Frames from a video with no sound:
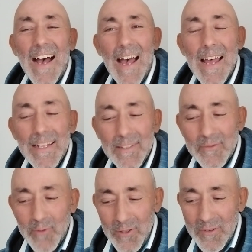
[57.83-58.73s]
And
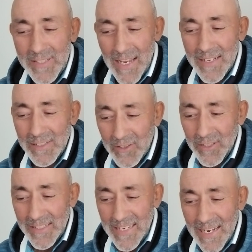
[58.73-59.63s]
when you said it's
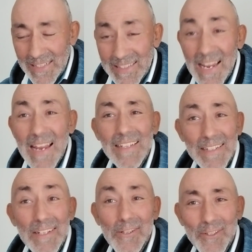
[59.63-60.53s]
going to take 10
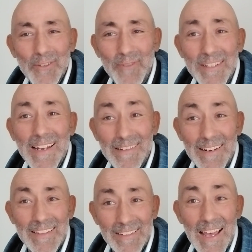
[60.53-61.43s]
years to
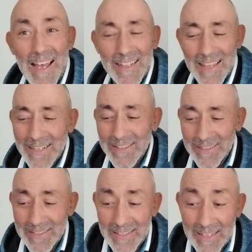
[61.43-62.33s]
regenerate the land,
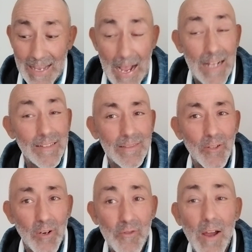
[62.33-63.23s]
that's,
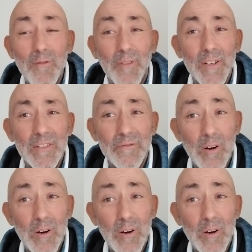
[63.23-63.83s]
crowdfunding